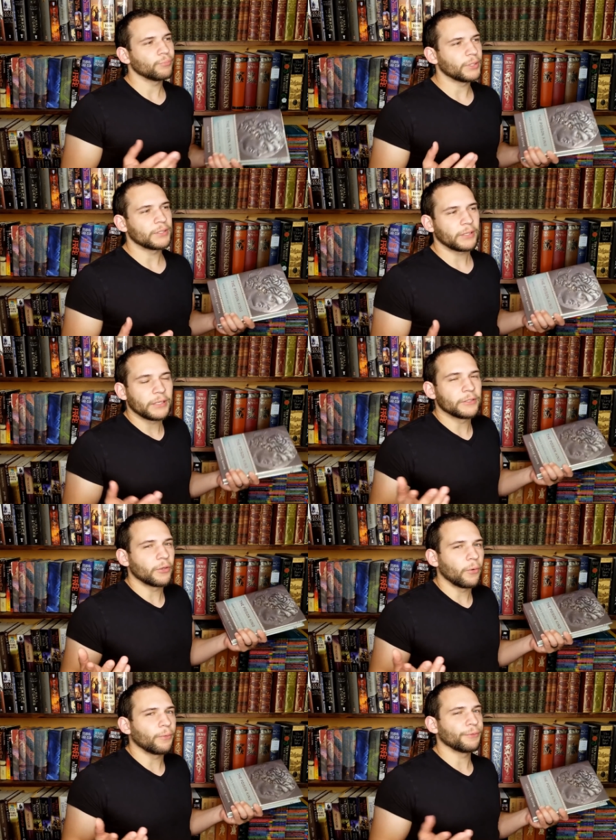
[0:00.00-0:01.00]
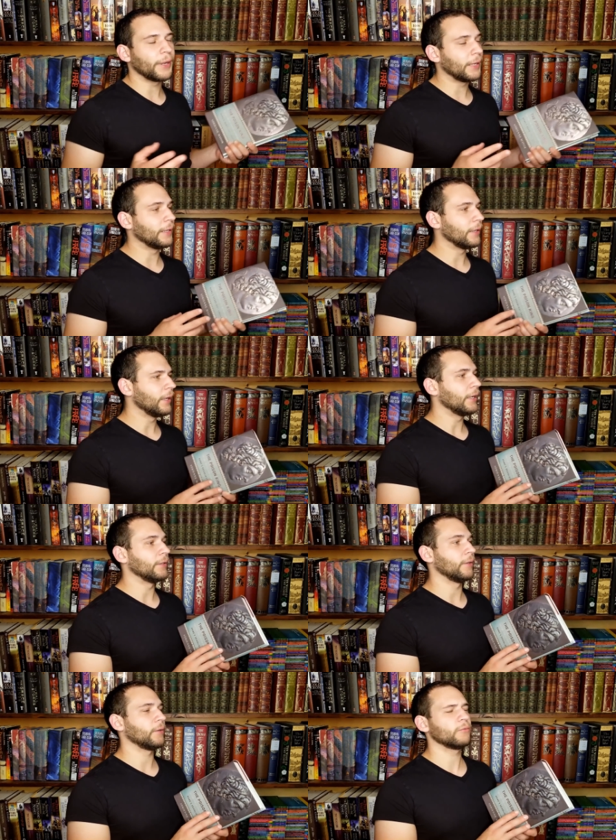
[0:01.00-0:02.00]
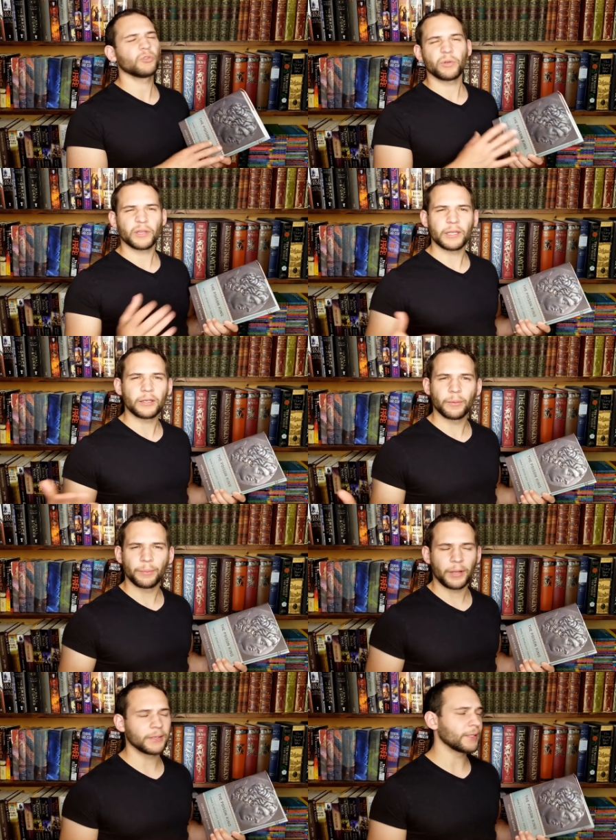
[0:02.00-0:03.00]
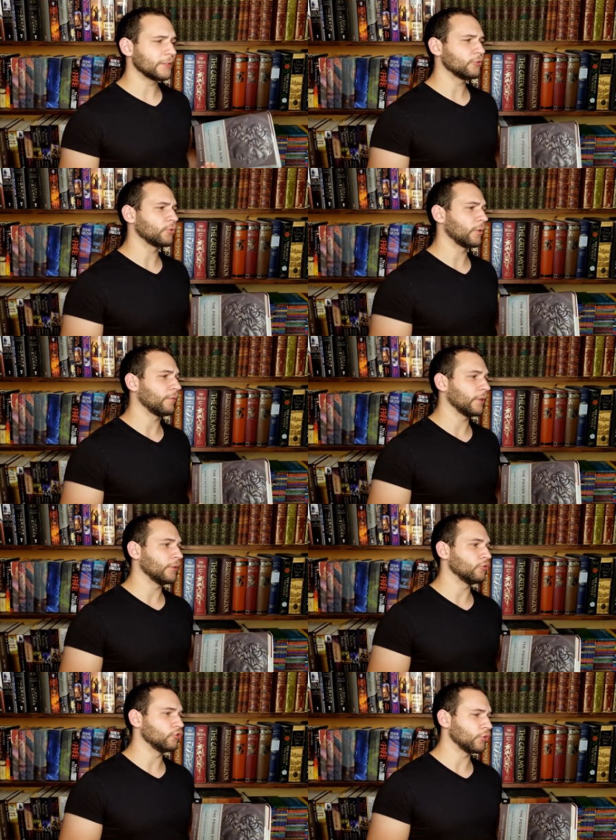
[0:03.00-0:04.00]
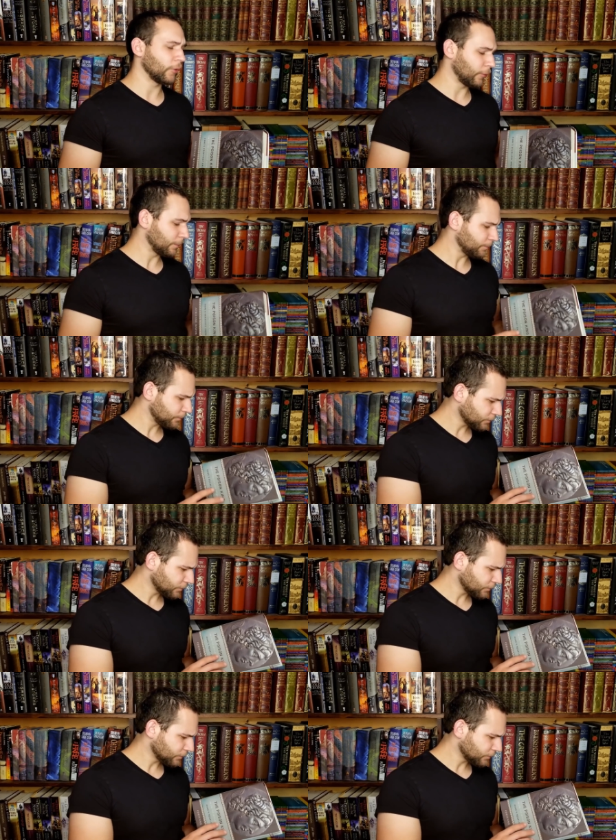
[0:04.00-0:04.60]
basically his whole reign in the sort of the kingdom of Pontus sort of in general.